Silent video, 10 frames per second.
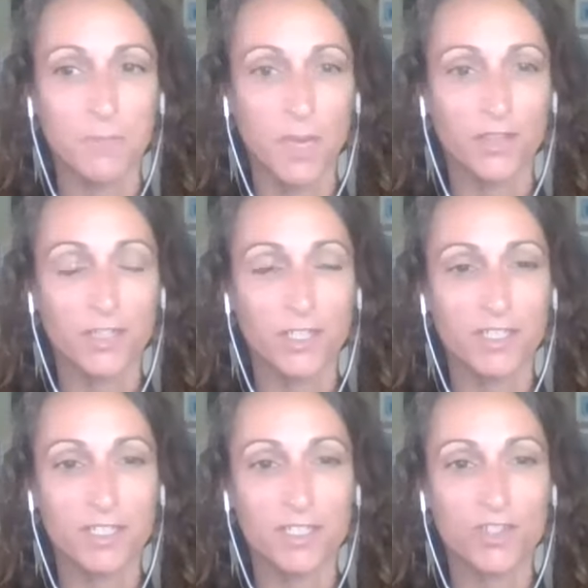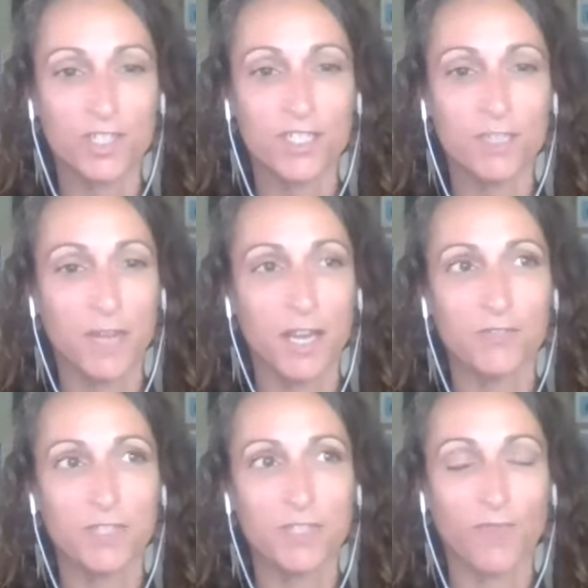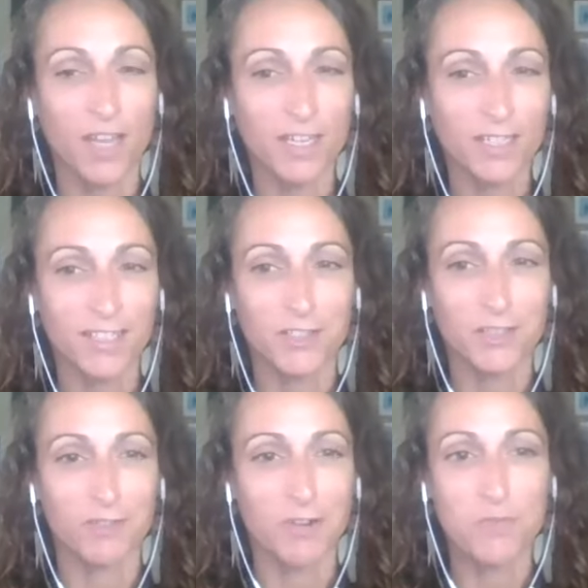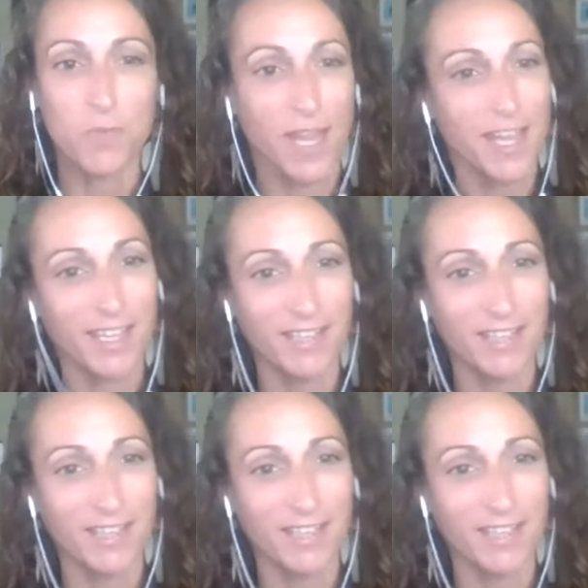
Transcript: motherhood is just about defining it in your own way.